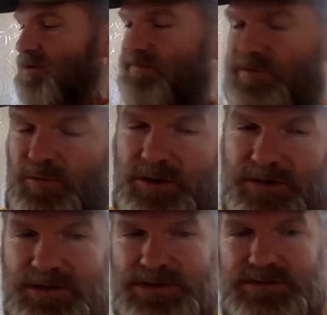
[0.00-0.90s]
to be for one
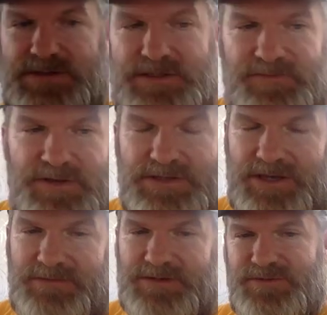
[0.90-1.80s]
of those specific
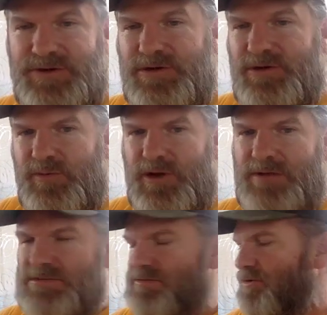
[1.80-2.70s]
types of trickier
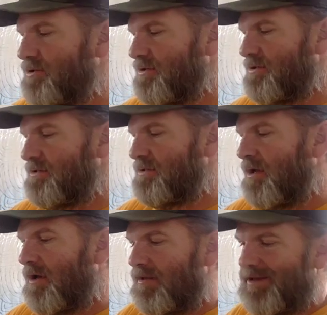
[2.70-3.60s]
problems, which is
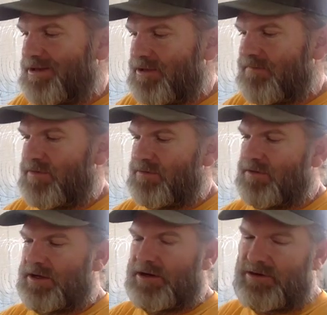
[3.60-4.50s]
they give you
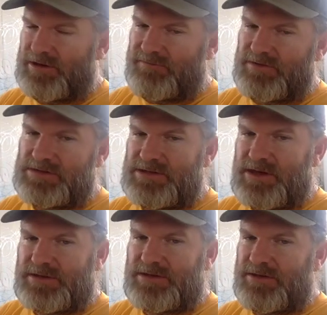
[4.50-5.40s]
the area of the
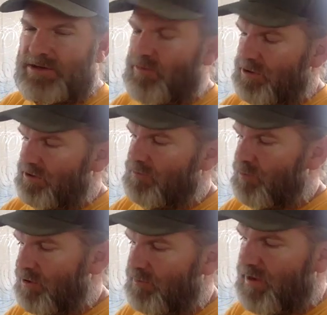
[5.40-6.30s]
sector and they want you to
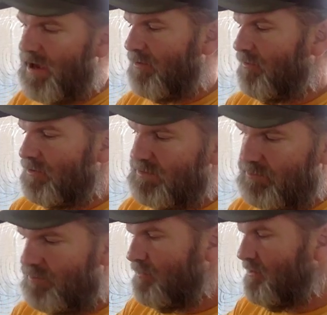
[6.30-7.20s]
work backwards
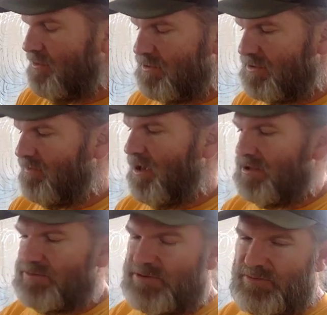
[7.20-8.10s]
and use some
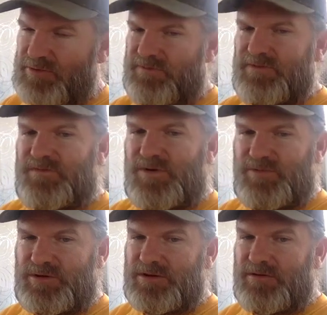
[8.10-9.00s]
algebra to move your
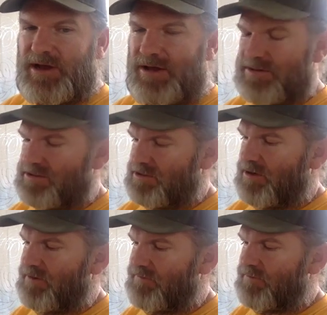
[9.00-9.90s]
formula around to
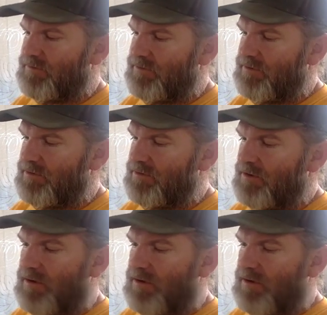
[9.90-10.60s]
solve for the